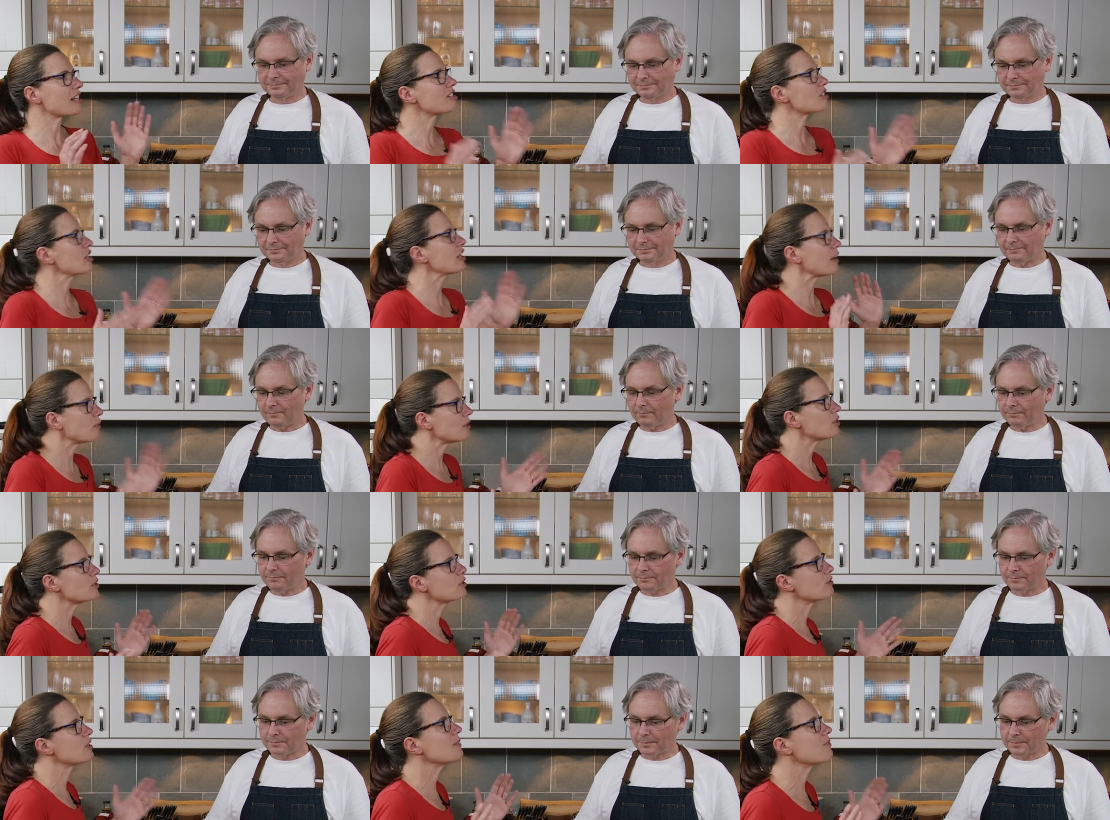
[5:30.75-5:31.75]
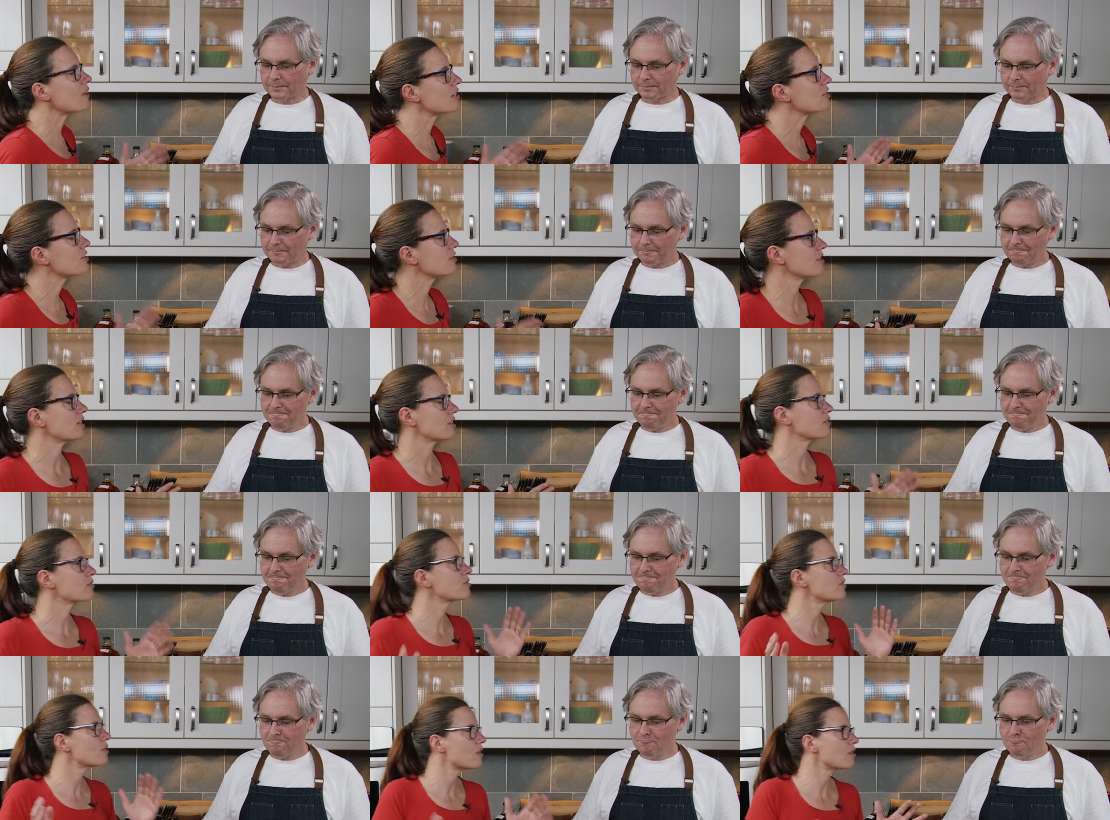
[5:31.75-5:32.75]
Speaker 1: like it's like when you do deep fried turkey.
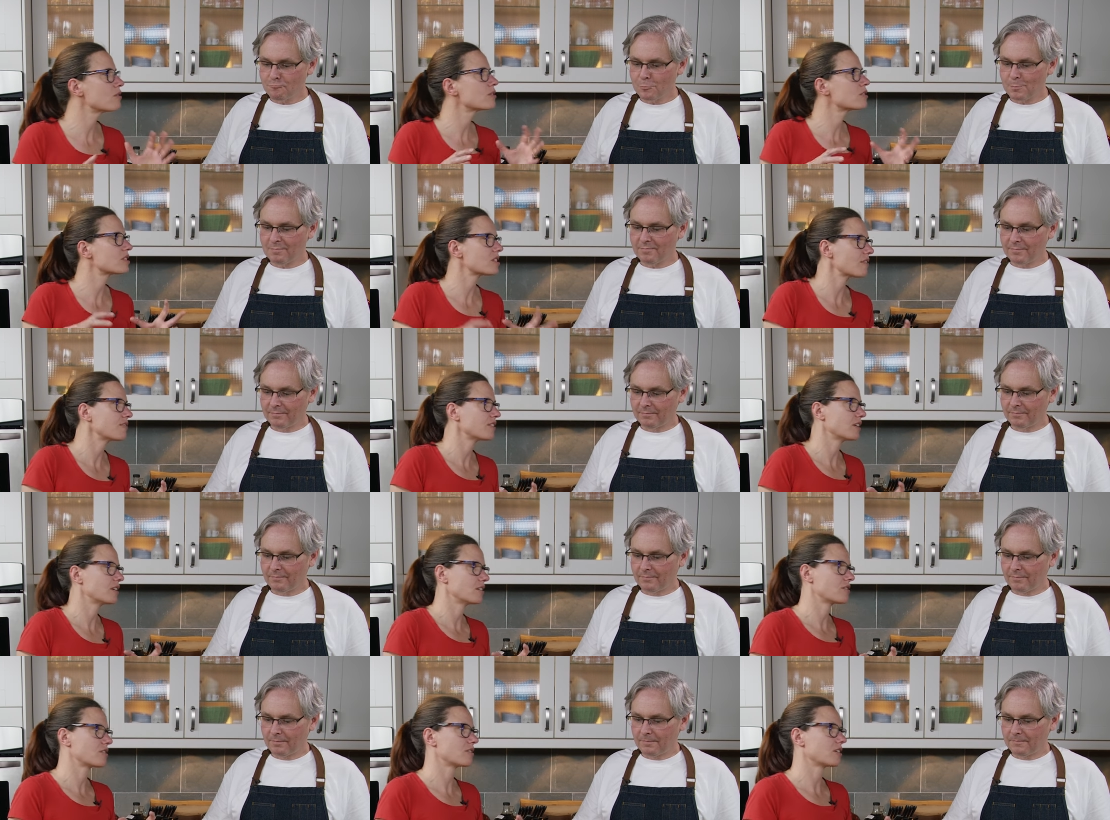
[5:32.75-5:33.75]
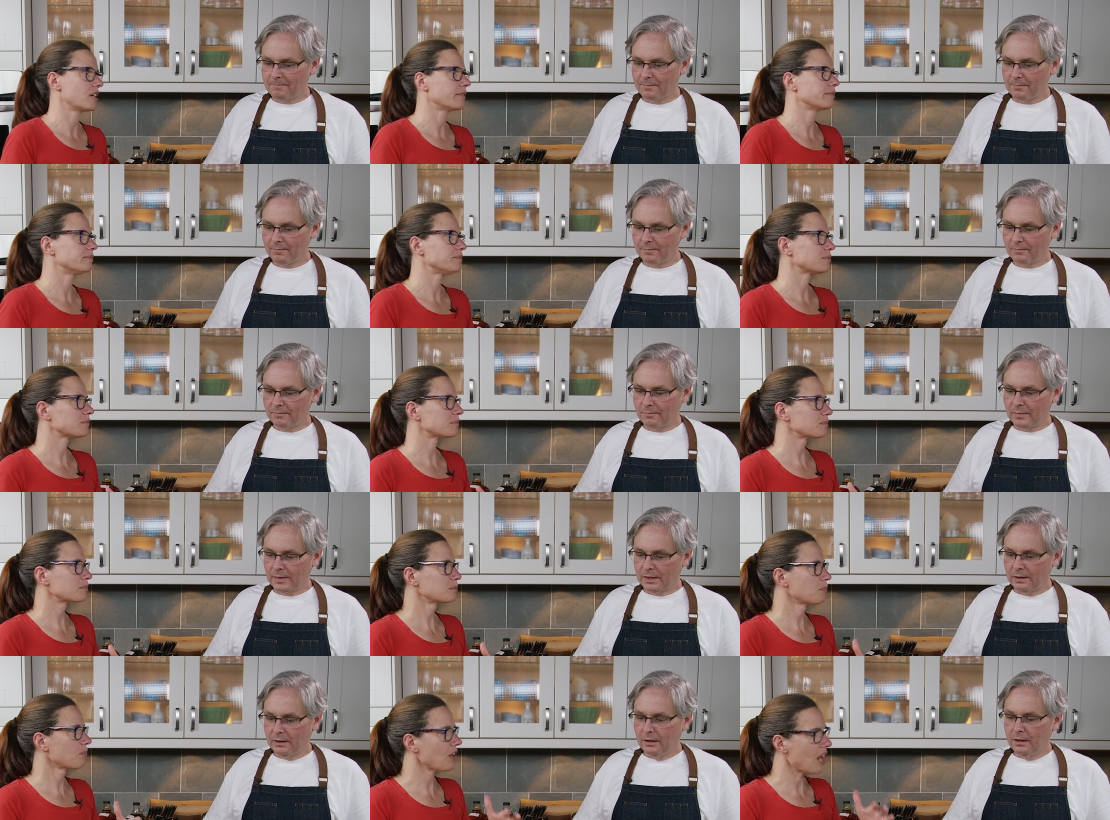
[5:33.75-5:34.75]
There's no stuffing in the turkey.
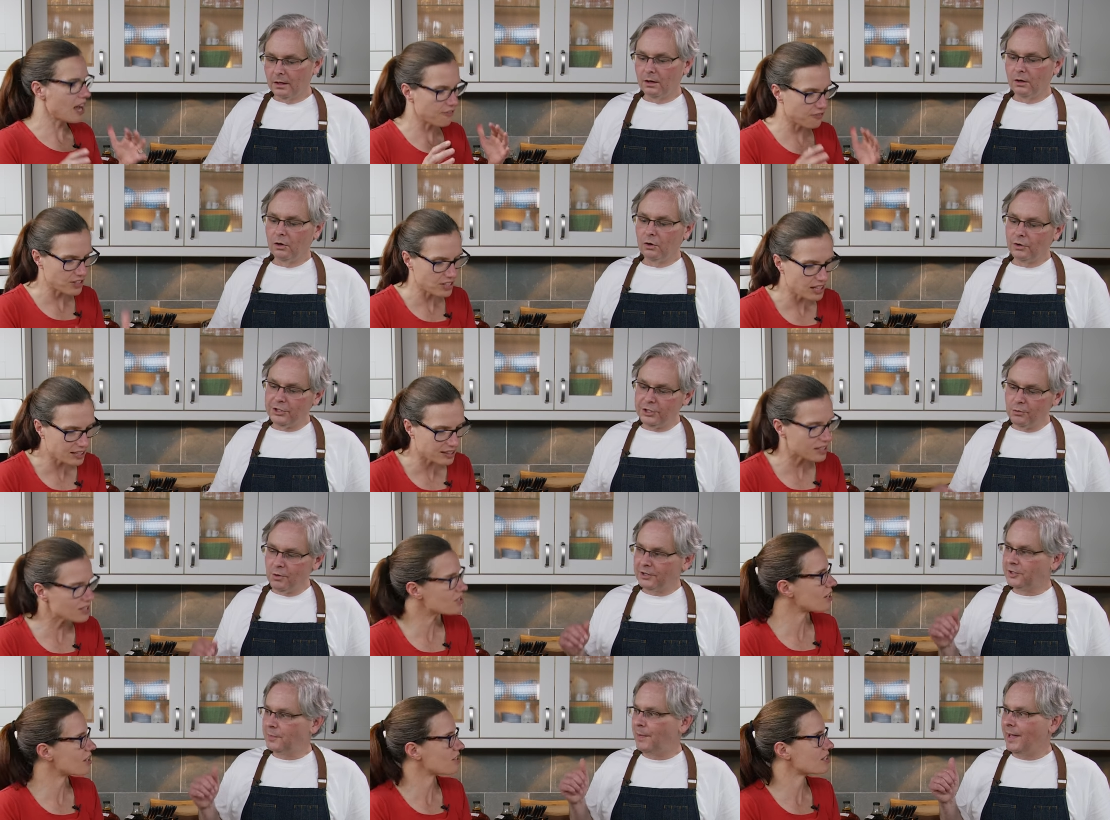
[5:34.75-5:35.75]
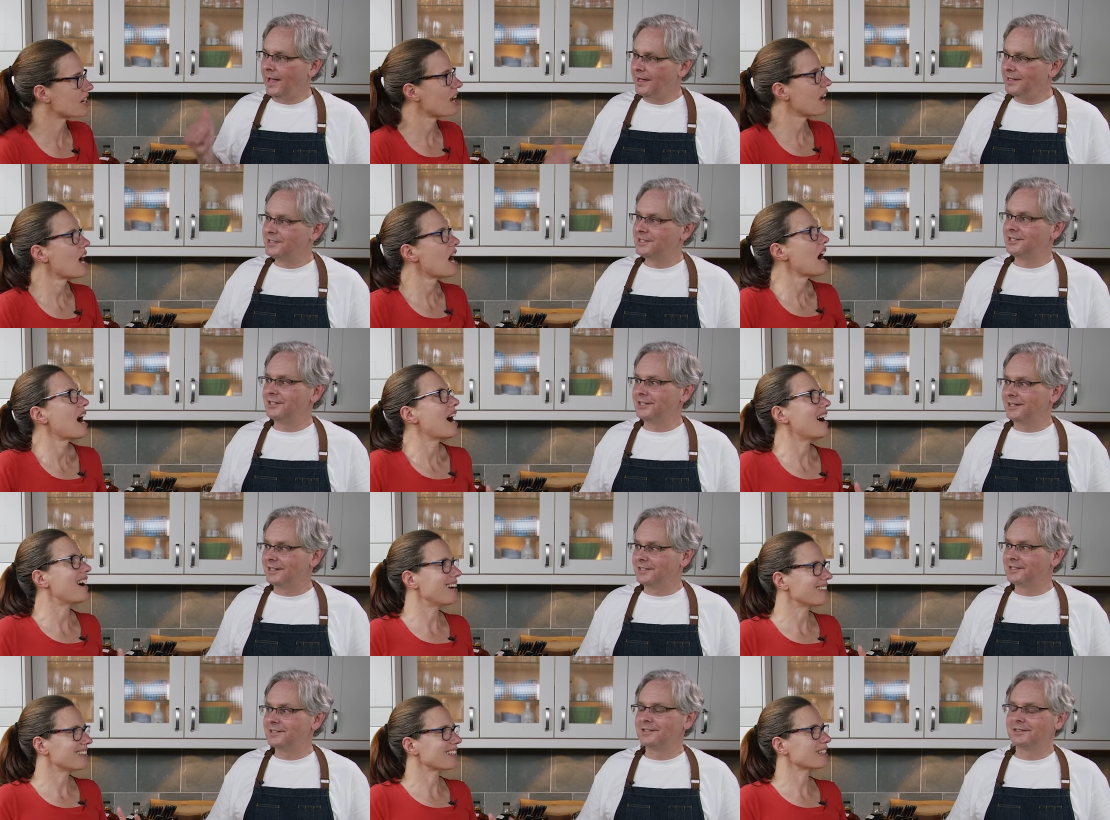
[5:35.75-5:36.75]
I feel oh, like and you this want doesn't. The pan sauce.
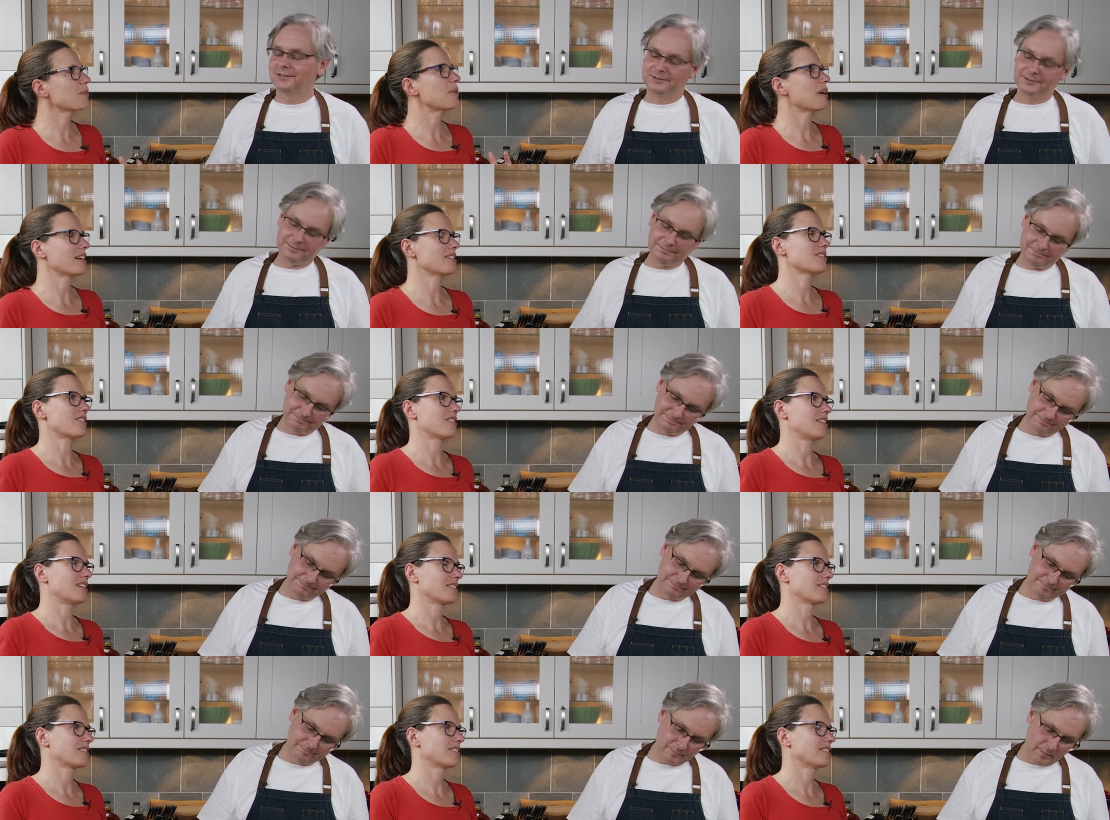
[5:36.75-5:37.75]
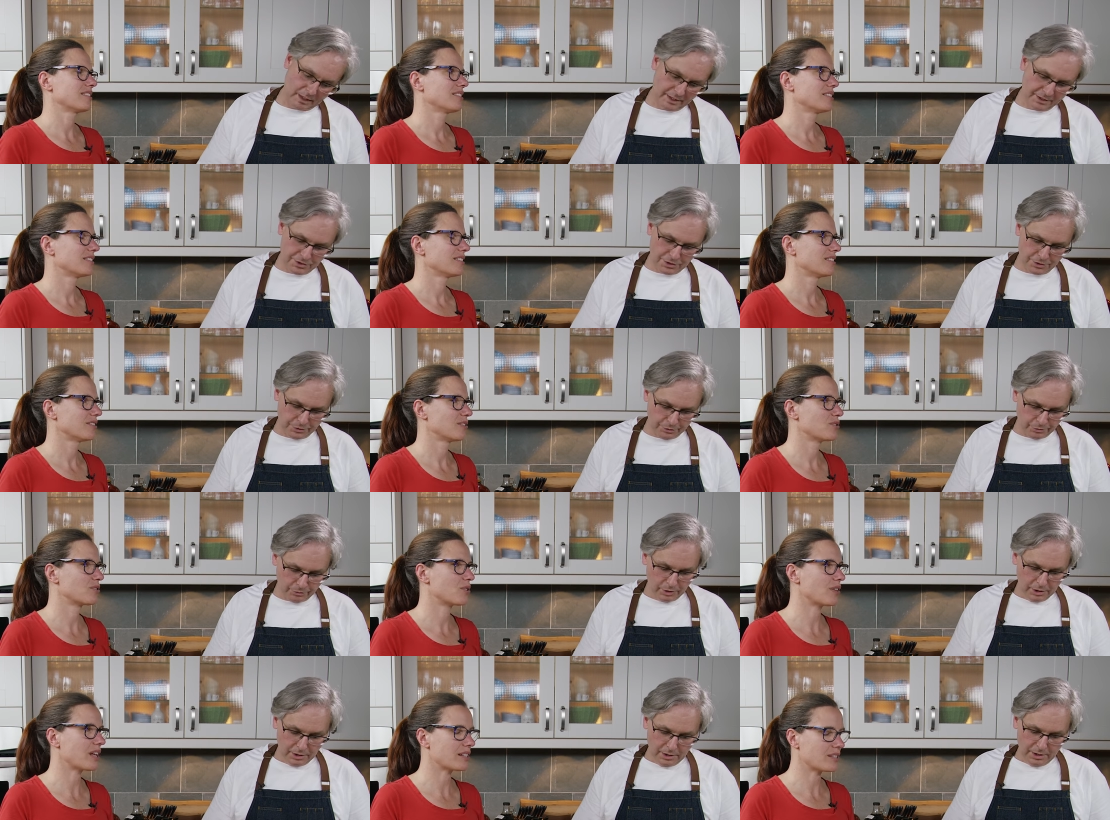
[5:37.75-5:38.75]
I like the pan sauce. That's true.
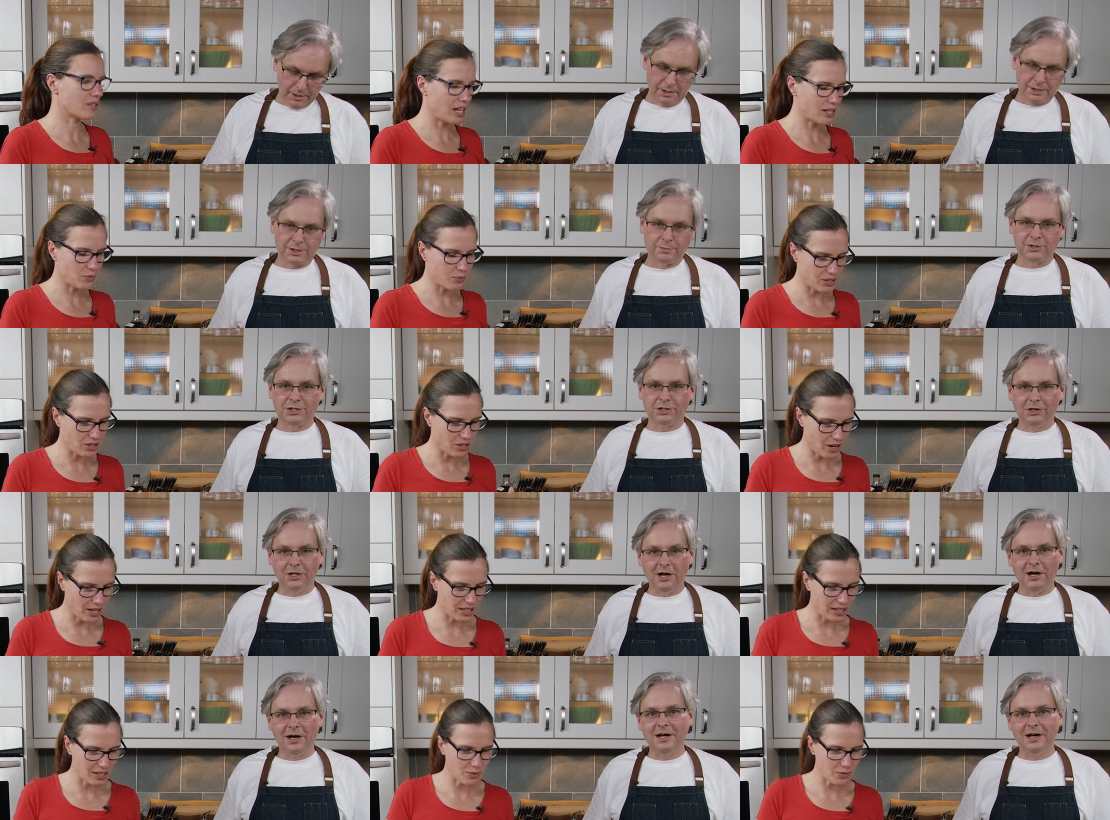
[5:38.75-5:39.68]
So that's that's what's not